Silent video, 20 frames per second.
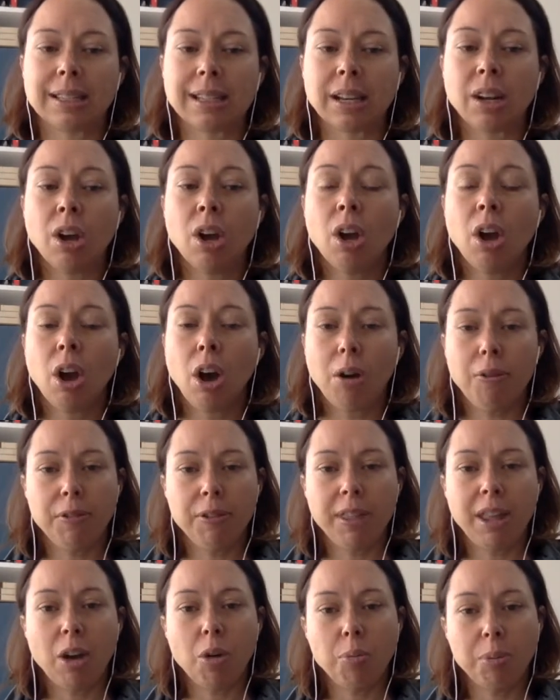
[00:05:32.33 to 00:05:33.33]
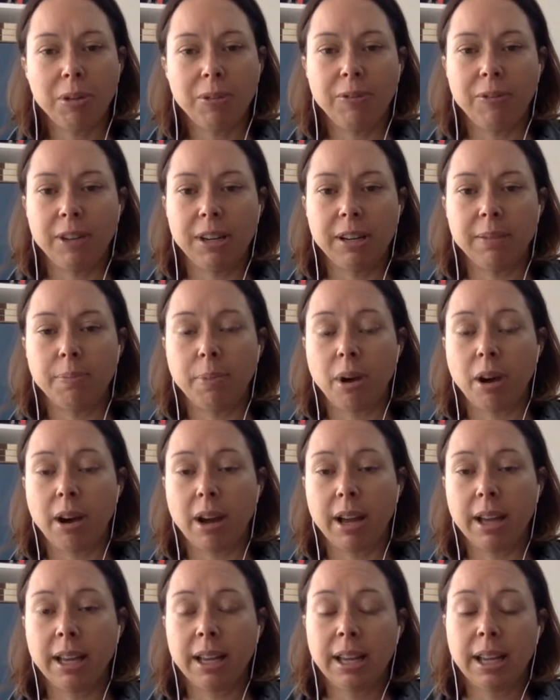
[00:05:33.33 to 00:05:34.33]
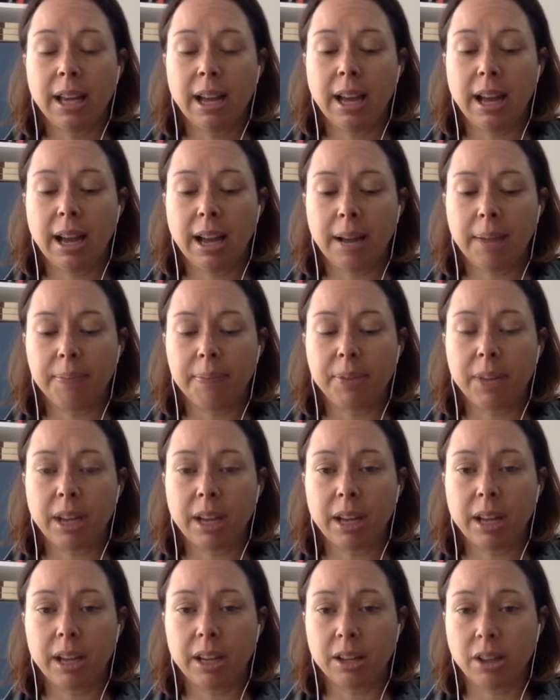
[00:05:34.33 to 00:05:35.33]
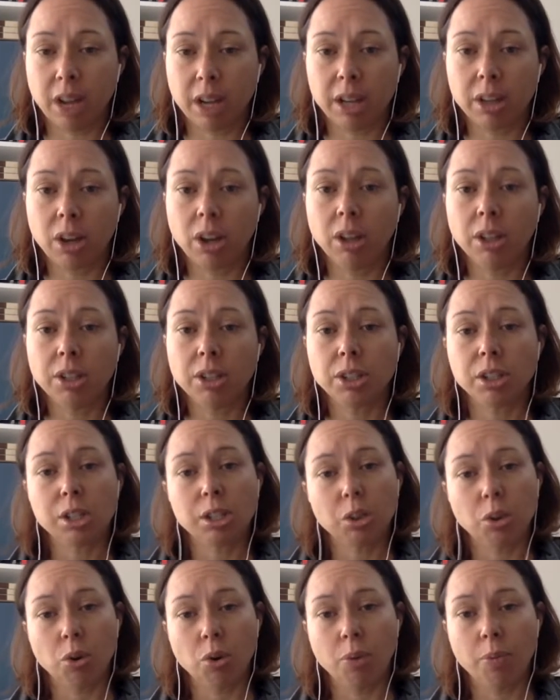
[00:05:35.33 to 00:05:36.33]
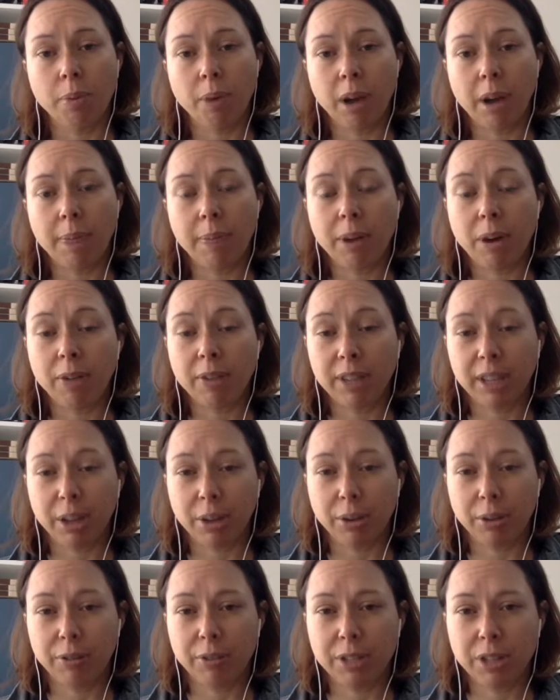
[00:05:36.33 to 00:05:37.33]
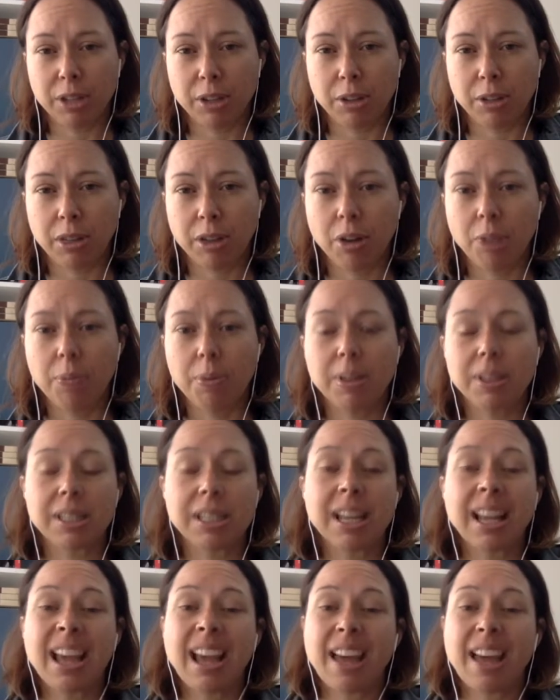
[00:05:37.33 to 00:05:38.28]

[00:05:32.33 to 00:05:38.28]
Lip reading: And often they will be fitted by a gynecologist or by a pelvic health physiotherapist.